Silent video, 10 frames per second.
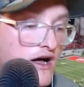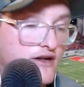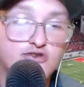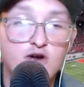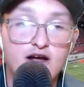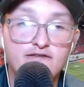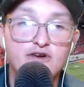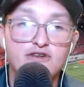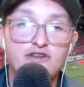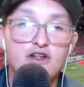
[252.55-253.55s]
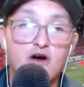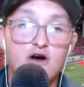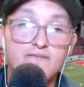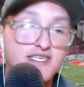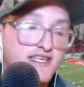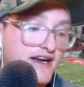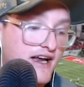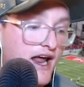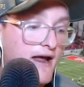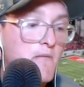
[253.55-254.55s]
Trevor, missed that
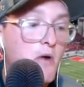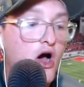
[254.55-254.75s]
game.